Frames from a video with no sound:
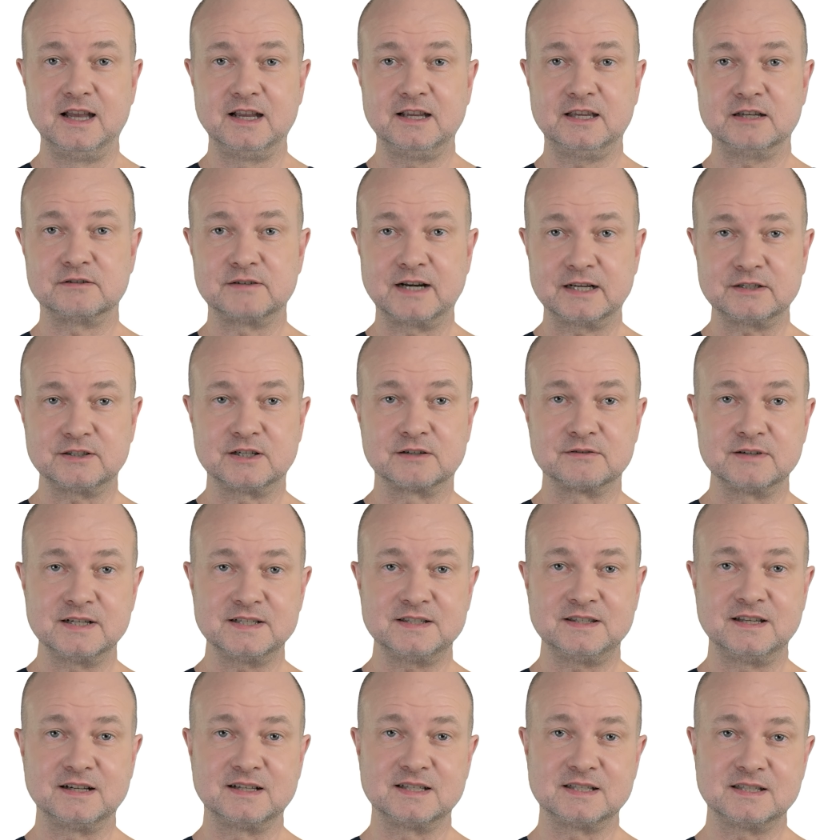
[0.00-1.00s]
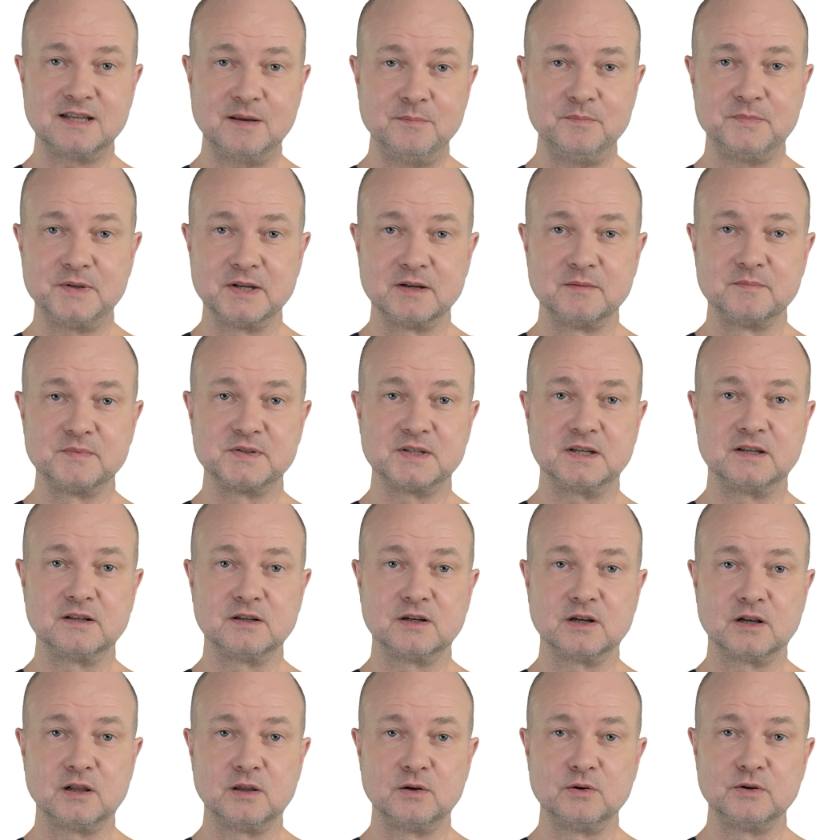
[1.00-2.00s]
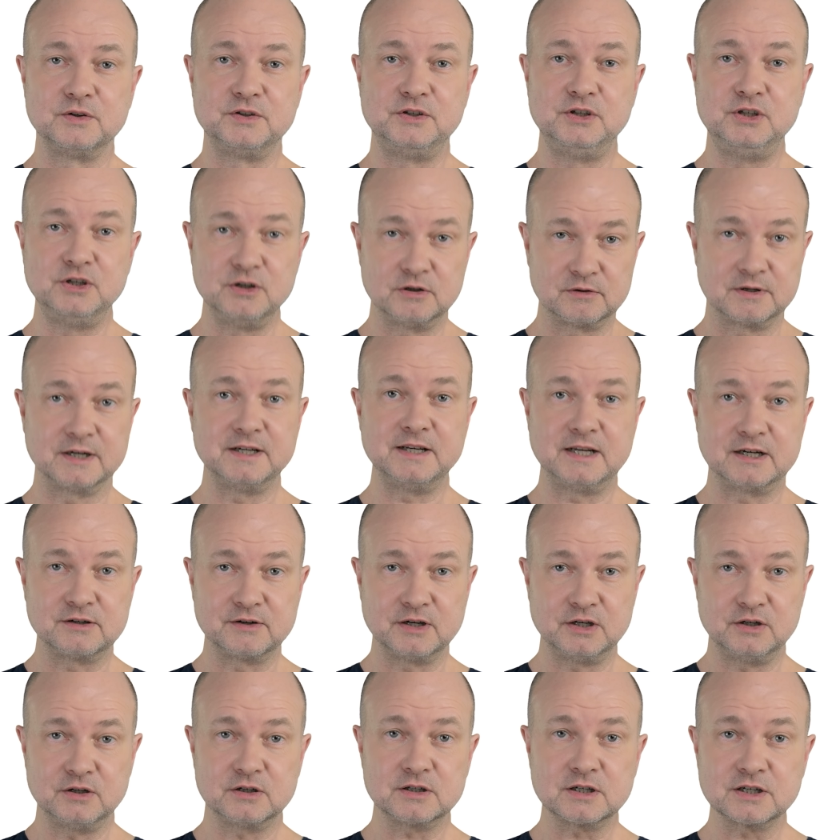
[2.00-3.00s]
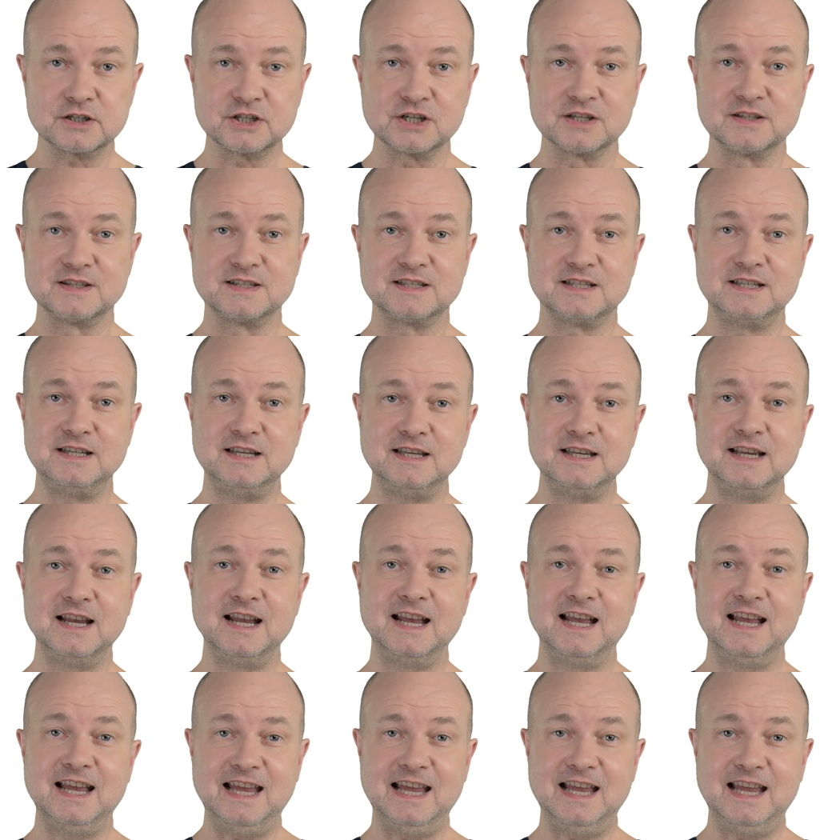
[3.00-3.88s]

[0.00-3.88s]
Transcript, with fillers: Characteristic symptoms include urinary urgency